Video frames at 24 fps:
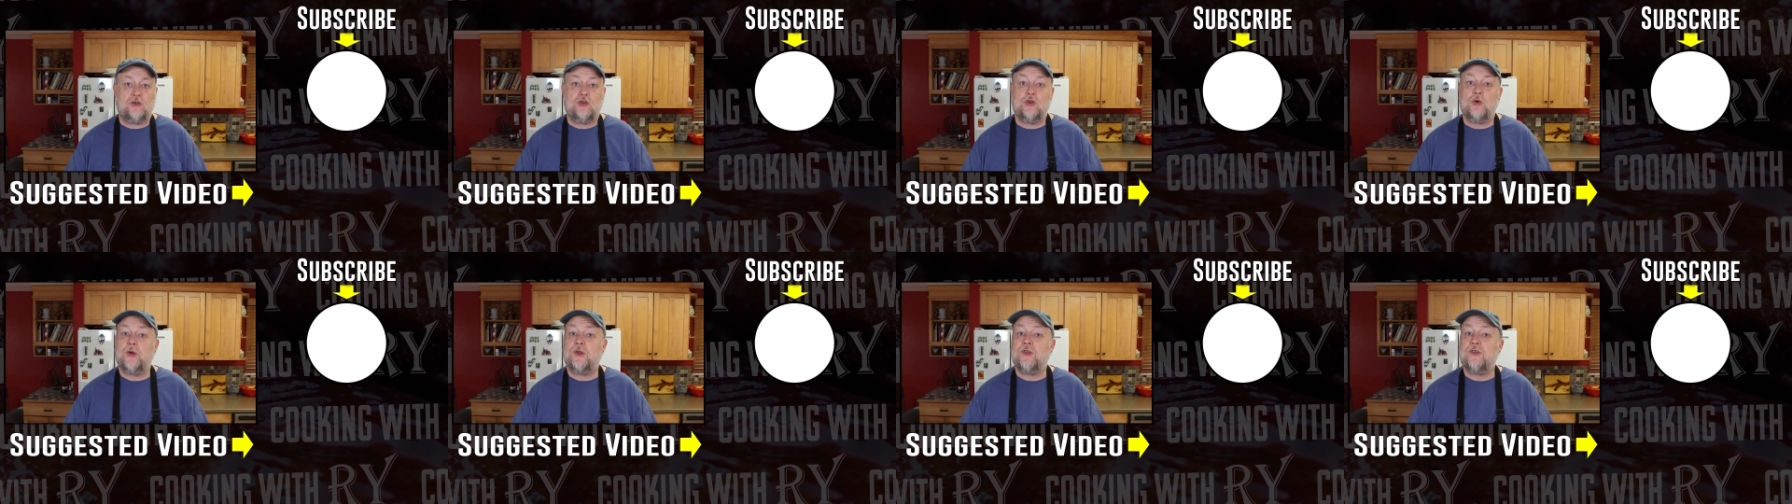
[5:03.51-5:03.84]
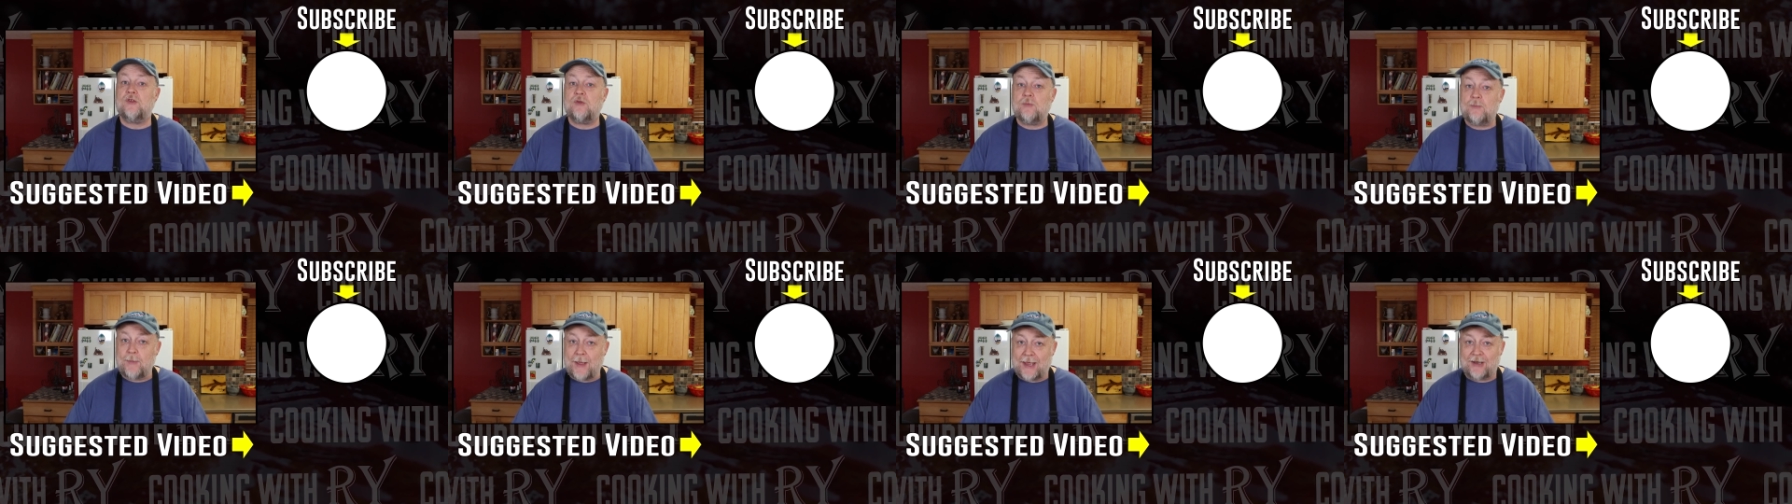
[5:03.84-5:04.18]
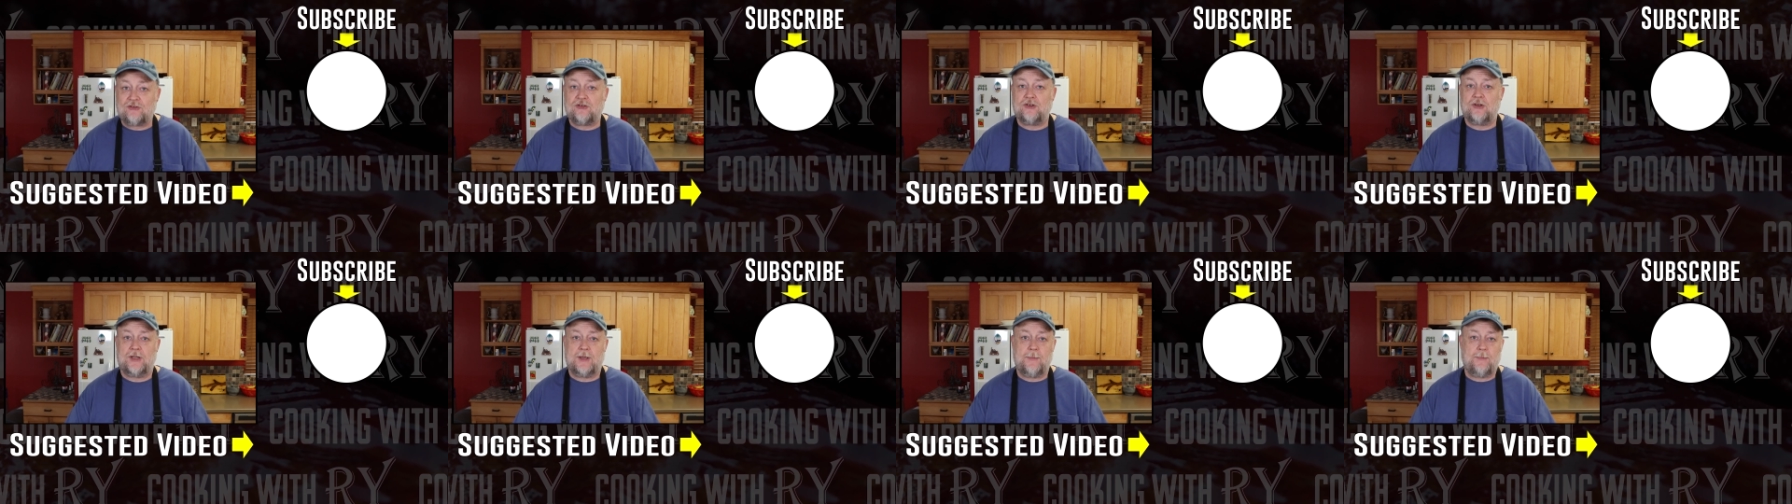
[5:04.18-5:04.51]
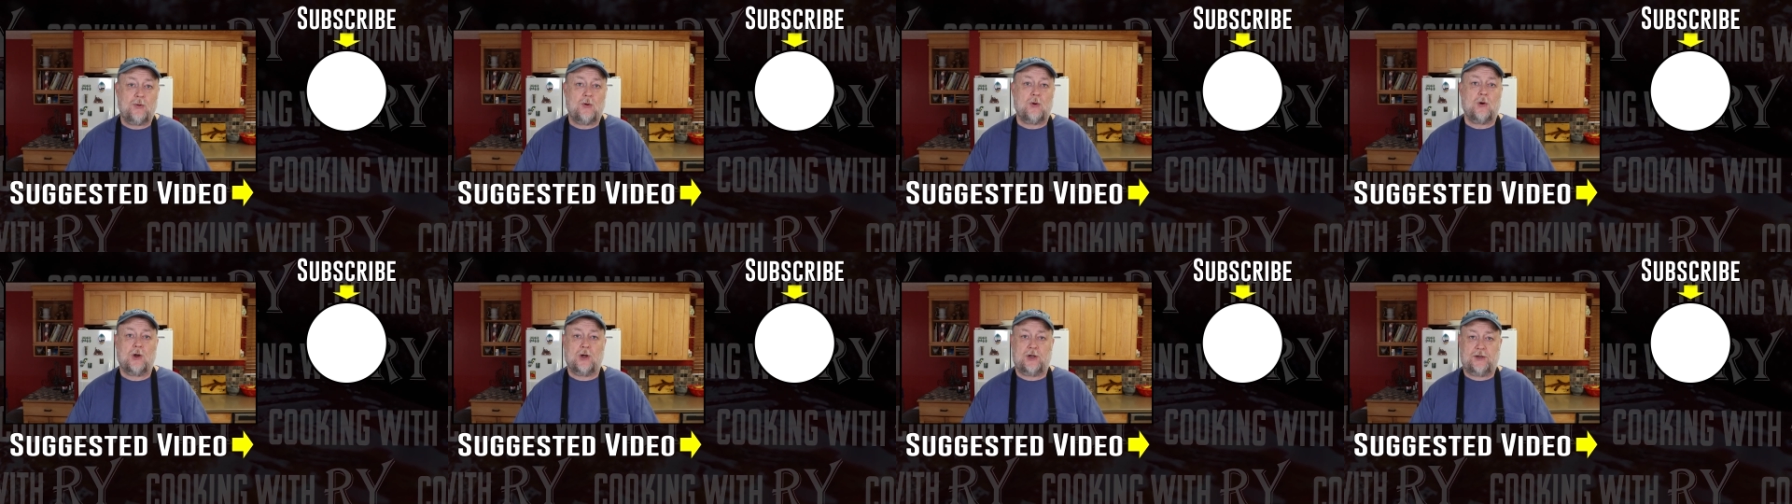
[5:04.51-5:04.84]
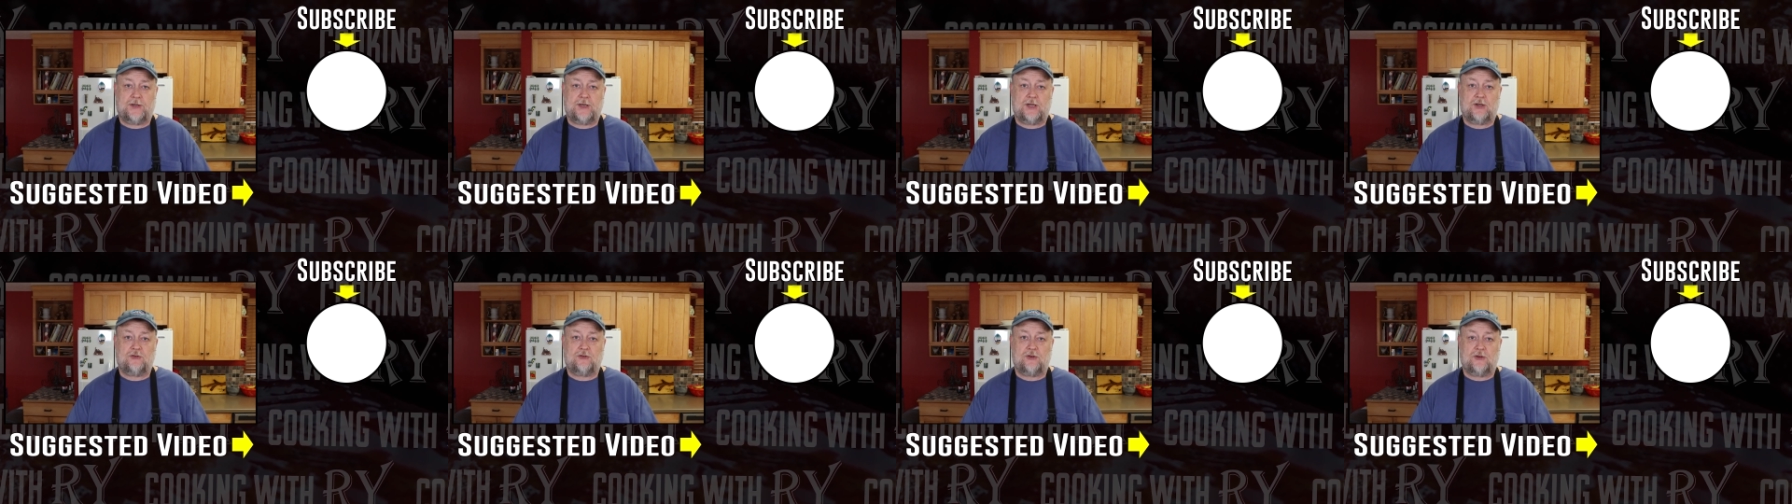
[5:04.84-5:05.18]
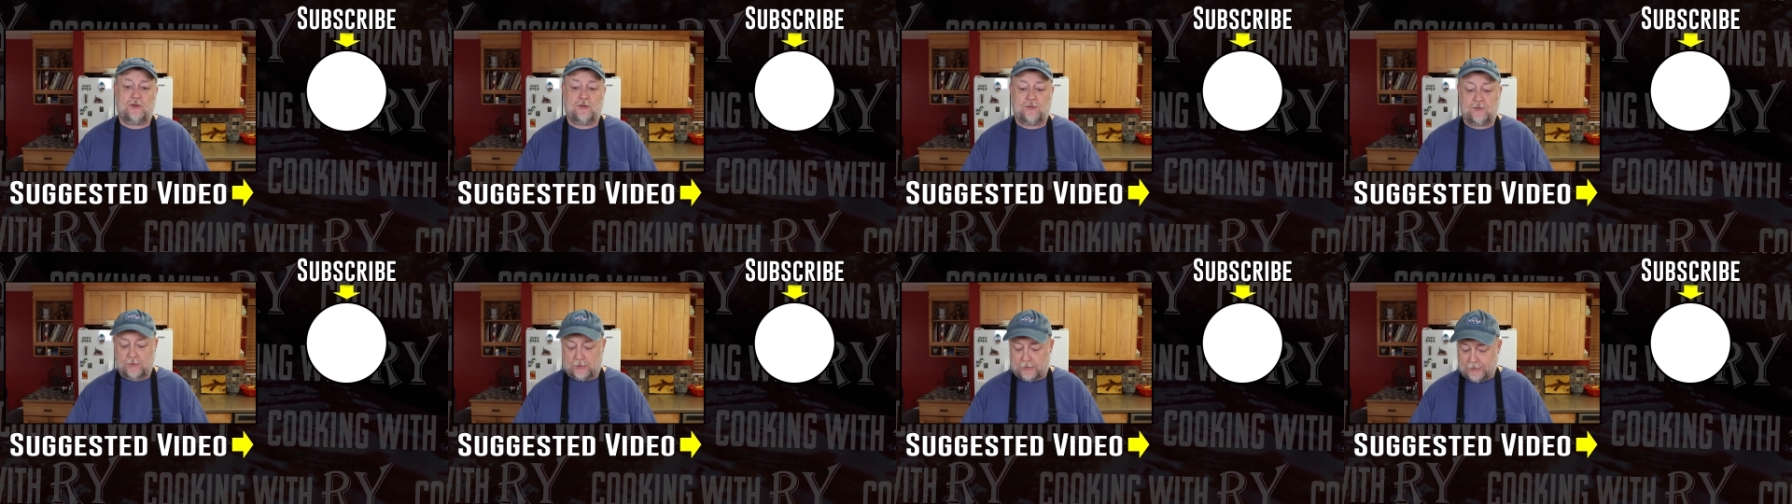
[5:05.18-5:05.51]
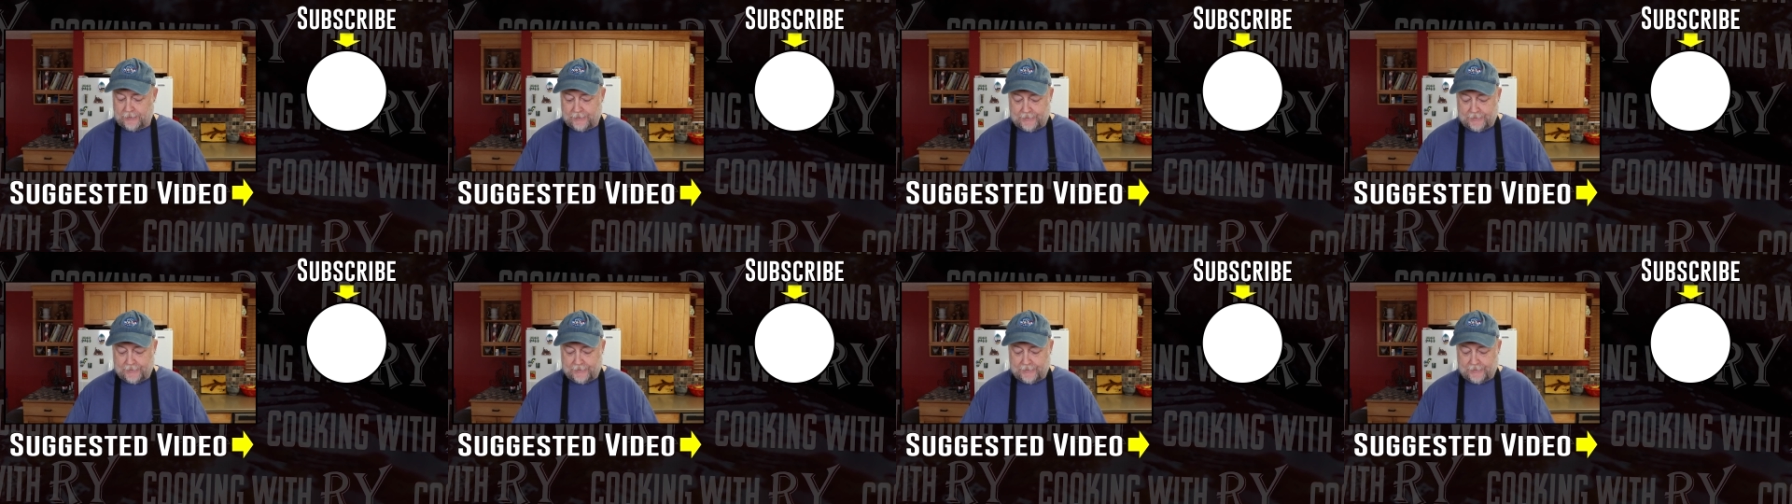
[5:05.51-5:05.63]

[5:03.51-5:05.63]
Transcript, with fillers: to especially pork dishes.